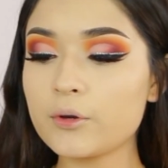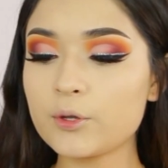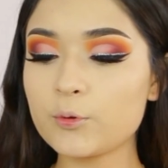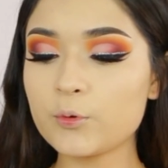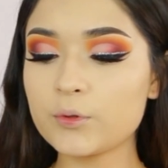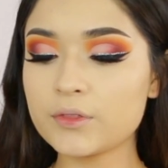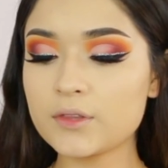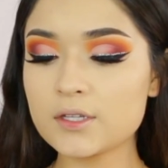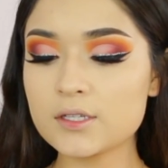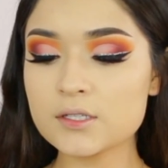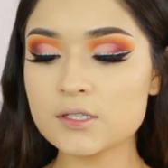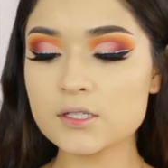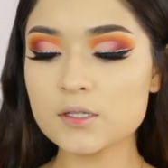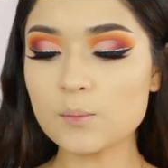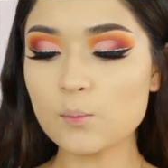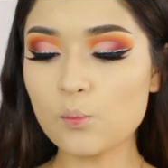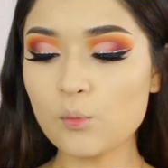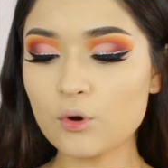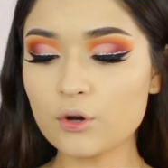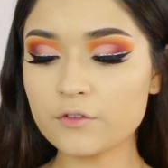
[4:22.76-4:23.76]
in with this
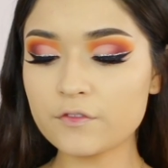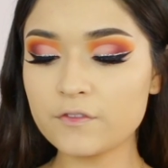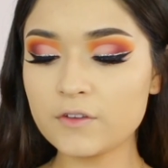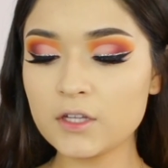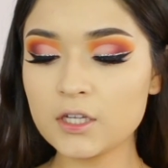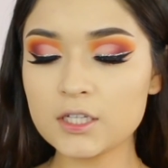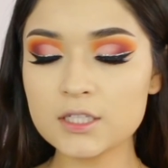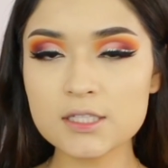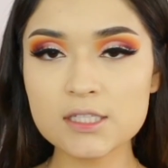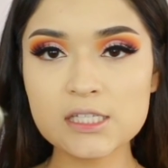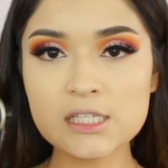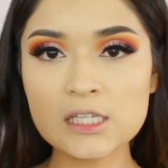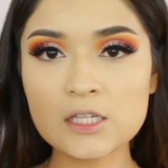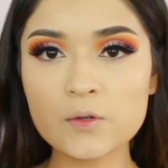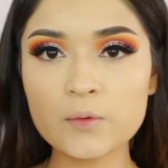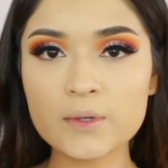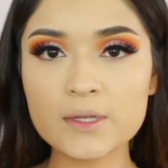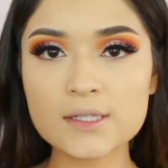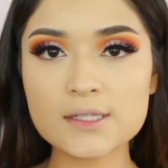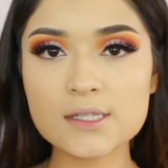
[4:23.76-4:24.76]
Morphe
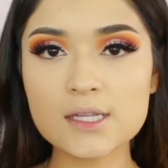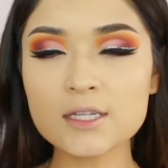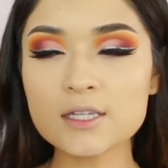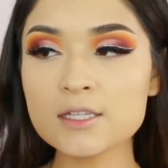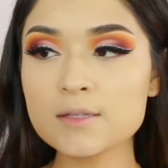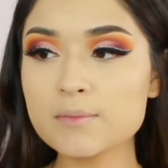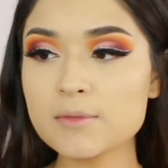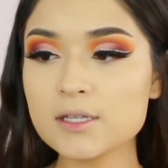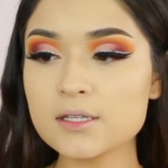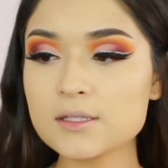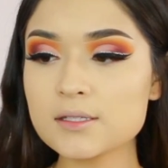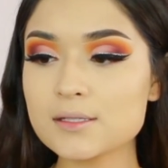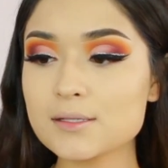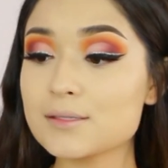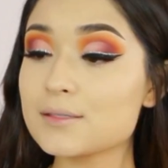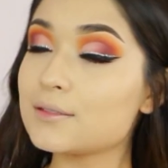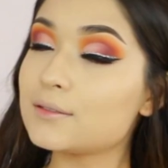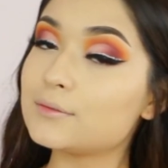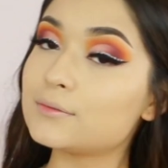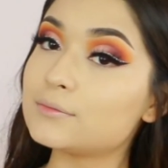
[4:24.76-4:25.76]
Continuous Setting Mist.